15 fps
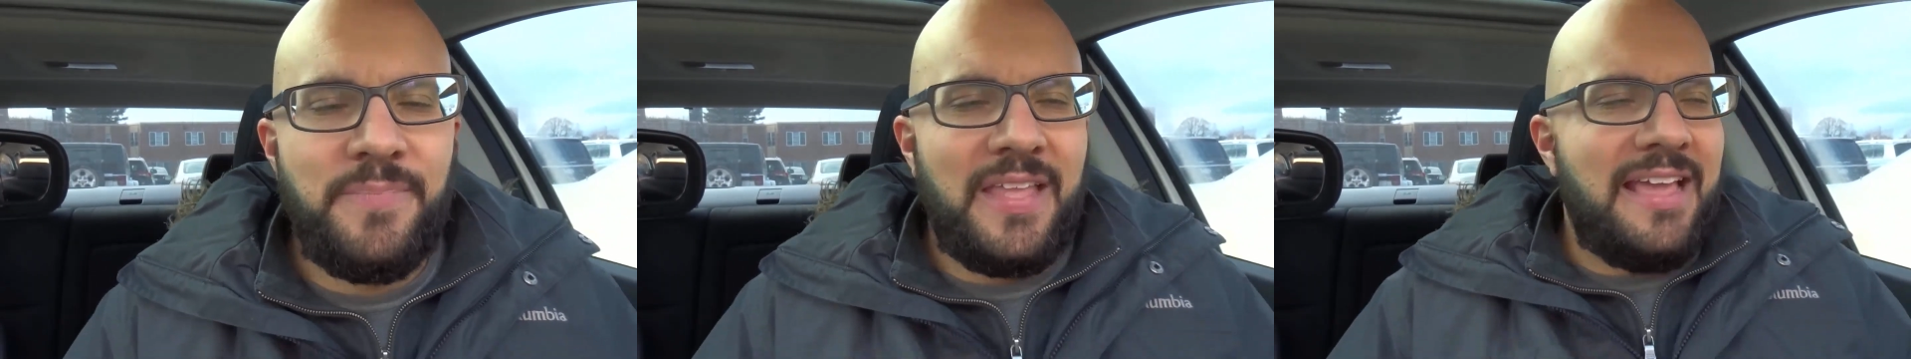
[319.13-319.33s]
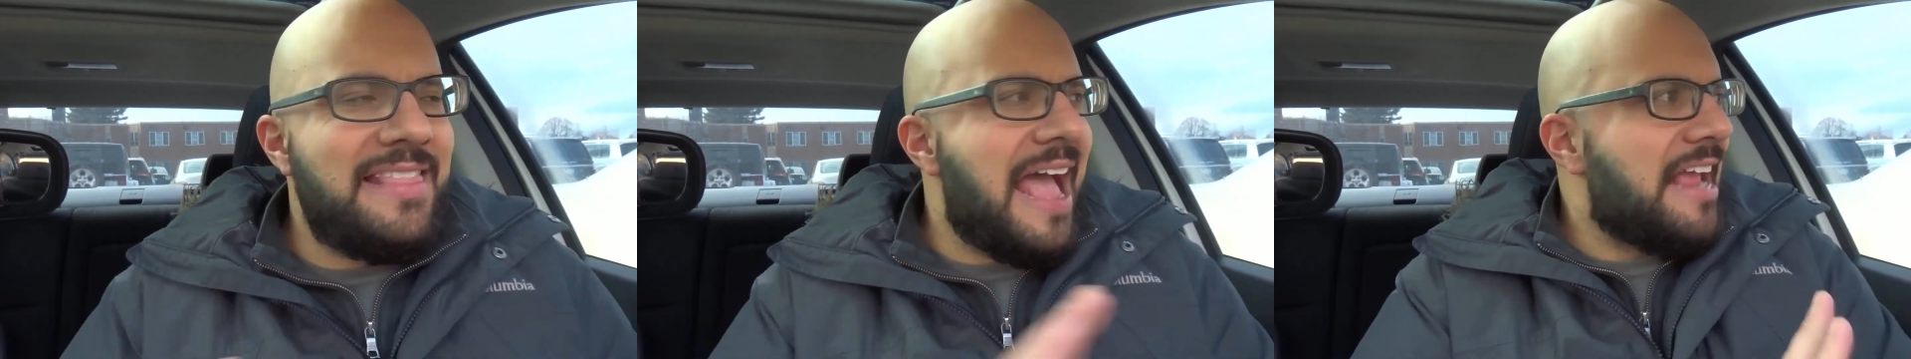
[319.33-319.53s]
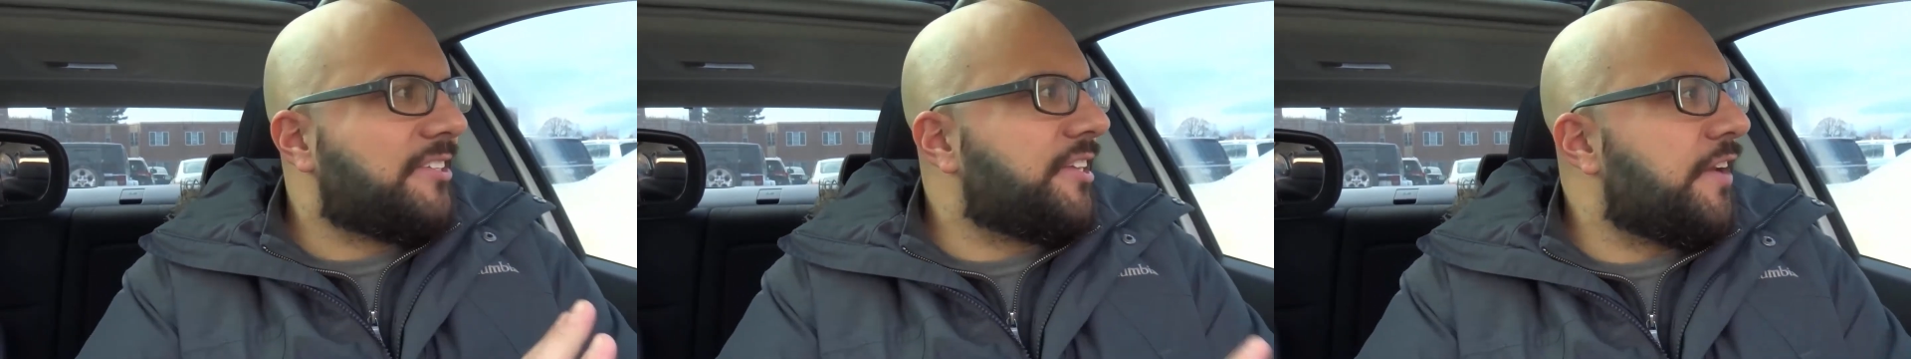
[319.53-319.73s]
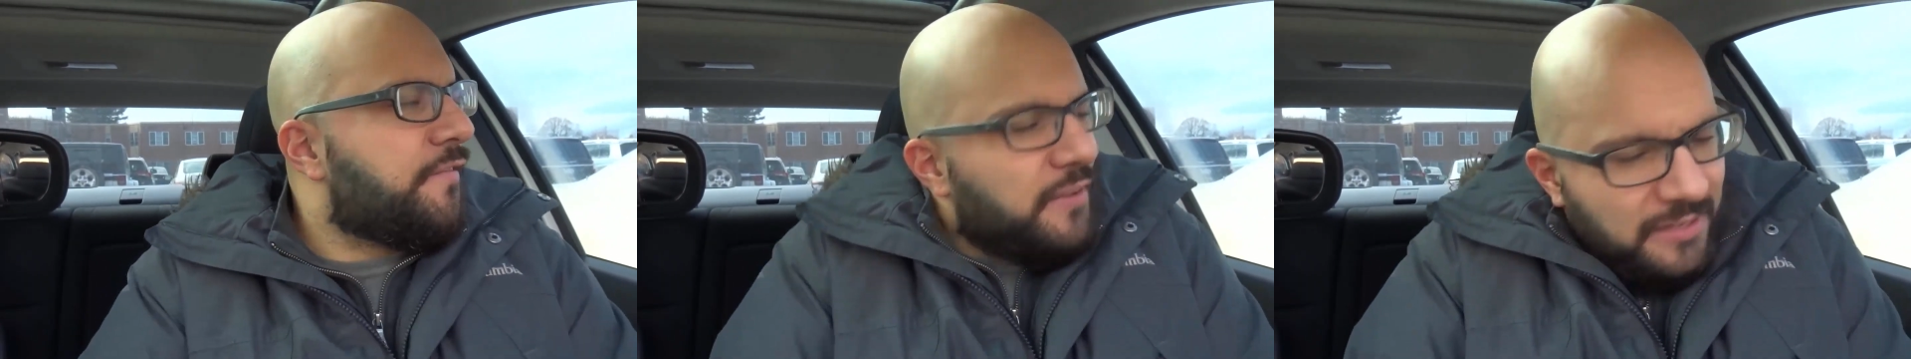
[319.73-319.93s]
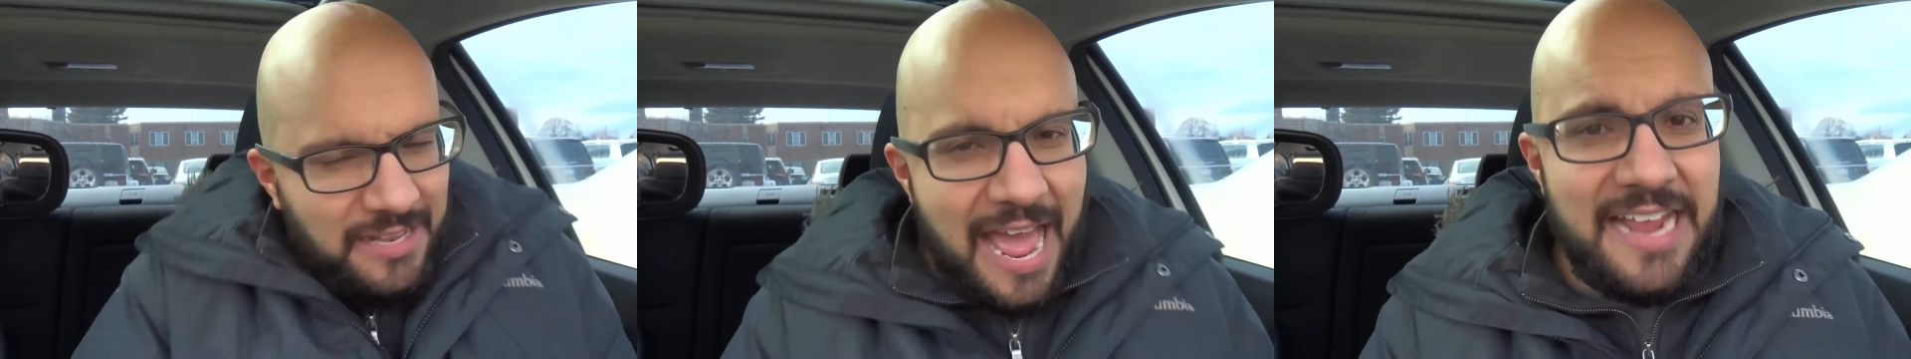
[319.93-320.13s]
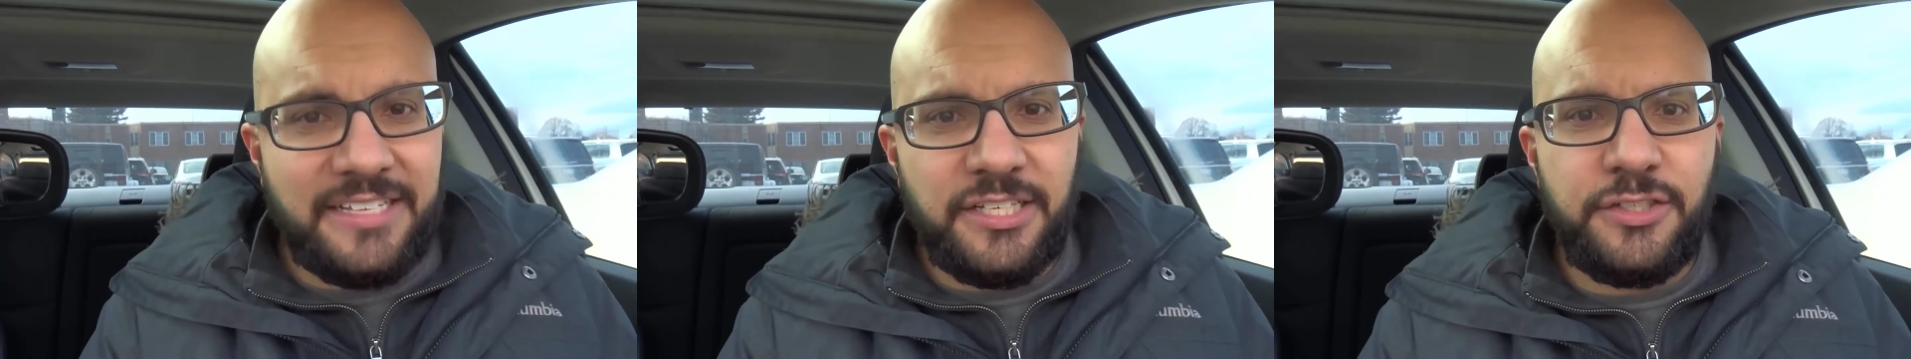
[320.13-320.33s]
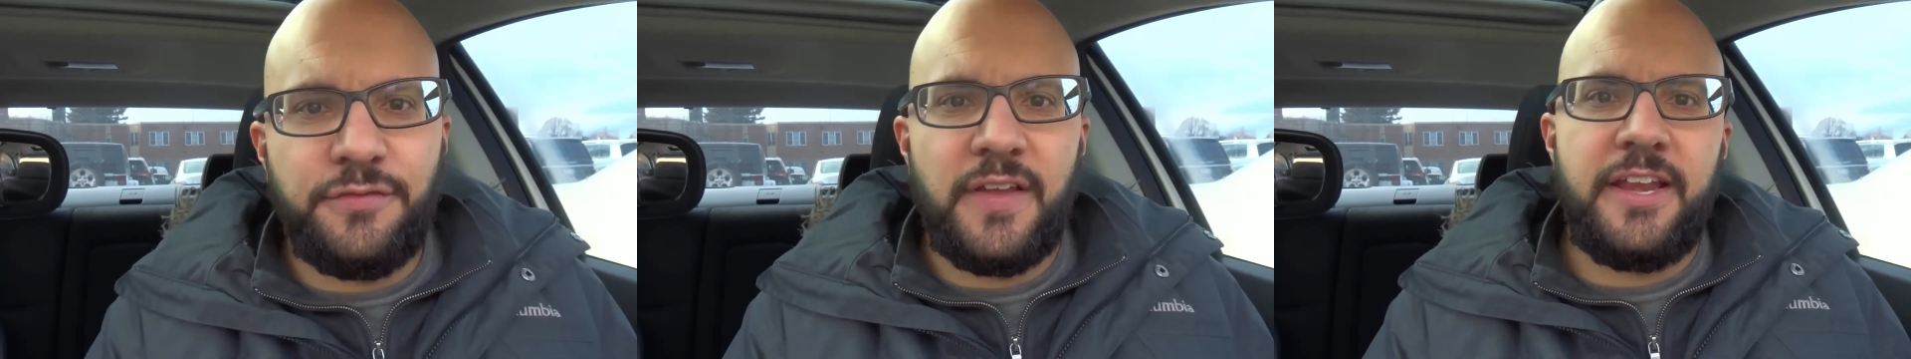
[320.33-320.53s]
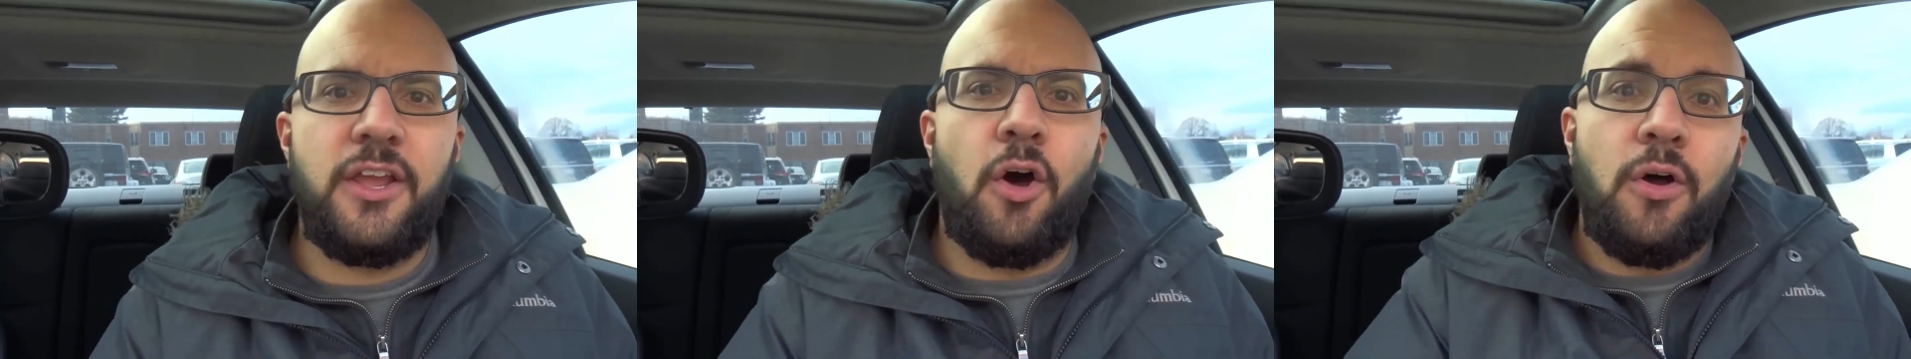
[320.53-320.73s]
And that's it. If you like this
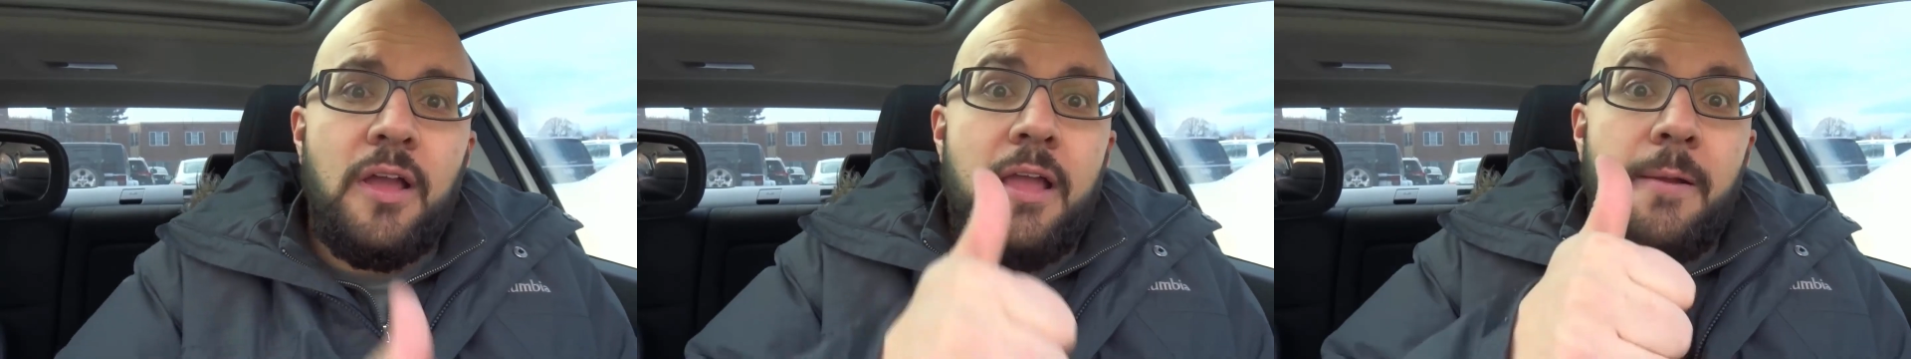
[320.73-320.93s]
video,